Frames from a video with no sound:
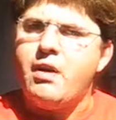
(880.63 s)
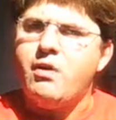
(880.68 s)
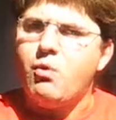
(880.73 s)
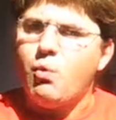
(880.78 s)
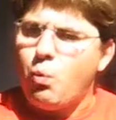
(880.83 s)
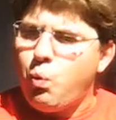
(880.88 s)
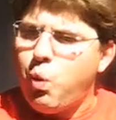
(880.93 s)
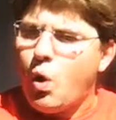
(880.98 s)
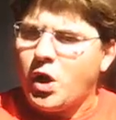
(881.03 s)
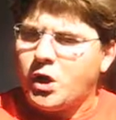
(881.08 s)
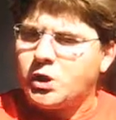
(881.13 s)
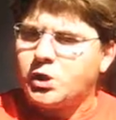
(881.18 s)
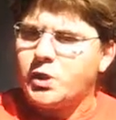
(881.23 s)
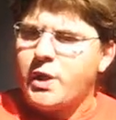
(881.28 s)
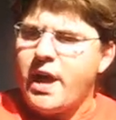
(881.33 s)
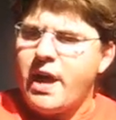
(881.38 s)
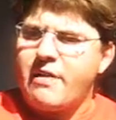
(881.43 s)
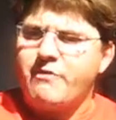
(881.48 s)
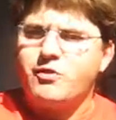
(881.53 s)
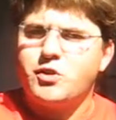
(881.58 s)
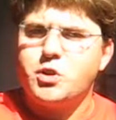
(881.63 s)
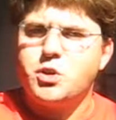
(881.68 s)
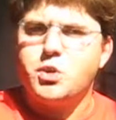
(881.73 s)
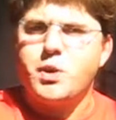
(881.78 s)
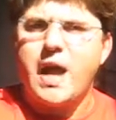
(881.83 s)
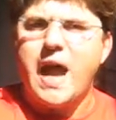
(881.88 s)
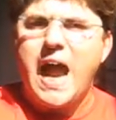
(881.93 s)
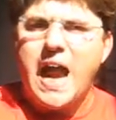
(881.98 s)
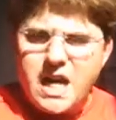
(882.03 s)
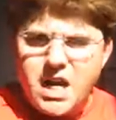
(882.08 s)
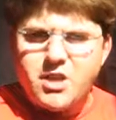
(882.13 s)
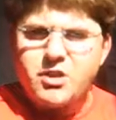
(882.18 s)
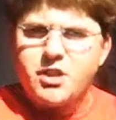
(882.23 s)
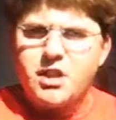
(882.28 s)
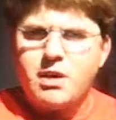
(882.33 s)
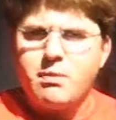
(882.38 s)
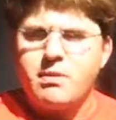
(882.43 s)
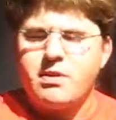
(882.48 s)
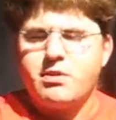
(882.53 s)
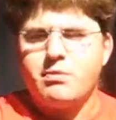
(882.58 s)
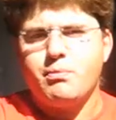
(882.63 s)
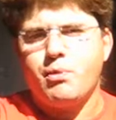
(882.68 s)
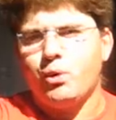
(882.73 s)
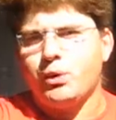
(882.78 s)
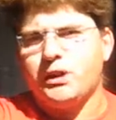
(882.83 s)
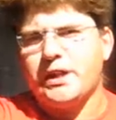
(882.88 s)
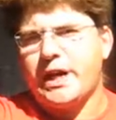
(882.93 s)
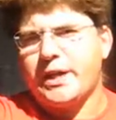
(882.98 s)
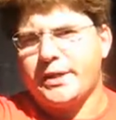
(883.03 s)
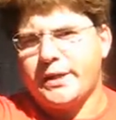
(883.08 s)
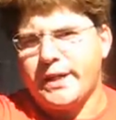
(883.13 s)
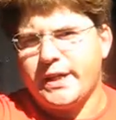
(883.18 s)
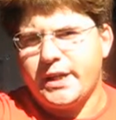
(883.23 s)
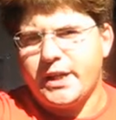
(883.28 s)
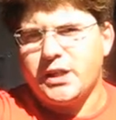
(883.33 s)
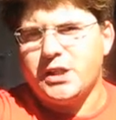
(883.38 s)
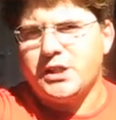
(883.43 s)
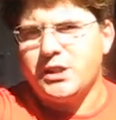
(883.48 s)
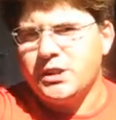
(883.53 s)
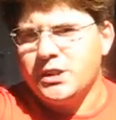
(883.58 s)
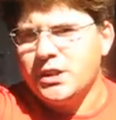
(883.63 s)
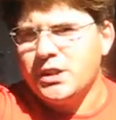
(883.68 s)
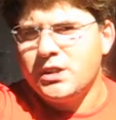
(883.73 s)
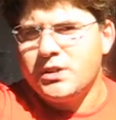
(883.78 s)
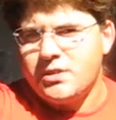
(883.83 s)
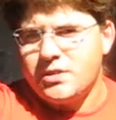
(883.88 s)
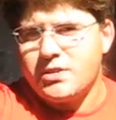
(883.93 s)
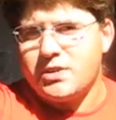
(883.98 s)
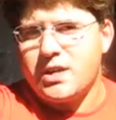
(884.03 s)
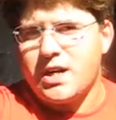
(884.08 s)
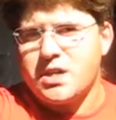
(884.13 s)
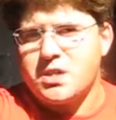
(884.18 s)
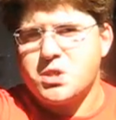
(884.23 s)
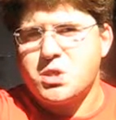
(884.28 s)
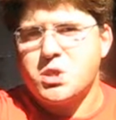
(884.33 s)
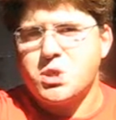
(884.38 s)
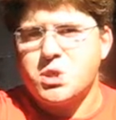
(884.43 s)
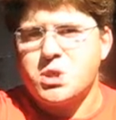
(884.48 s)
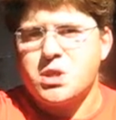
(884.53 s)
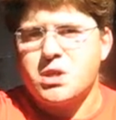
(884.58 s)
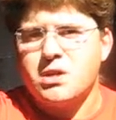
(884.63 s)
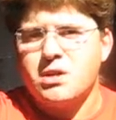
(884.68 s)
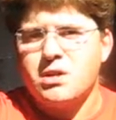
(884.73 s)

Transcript: want to have to do anything with multi-threaded things,